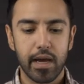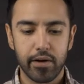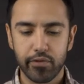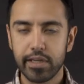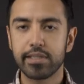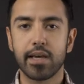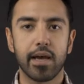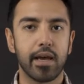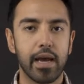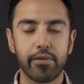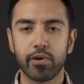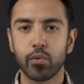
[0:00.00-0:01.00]
Every
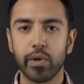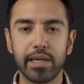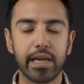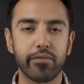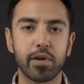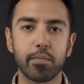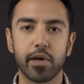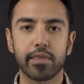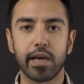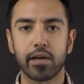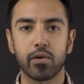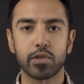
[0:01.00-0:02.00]
day, every week, every month
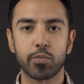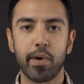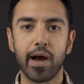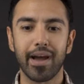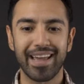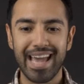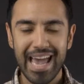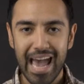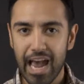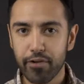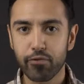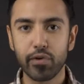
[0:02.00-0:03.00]
that goes by,
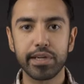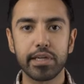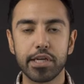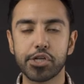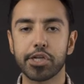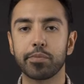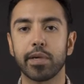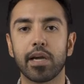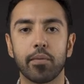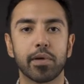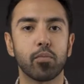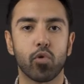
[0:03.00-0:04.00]
every niche is
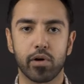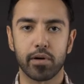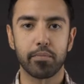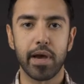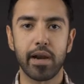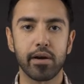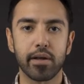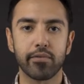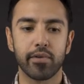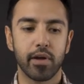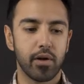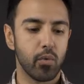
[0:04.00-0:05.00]
becoming more competitive.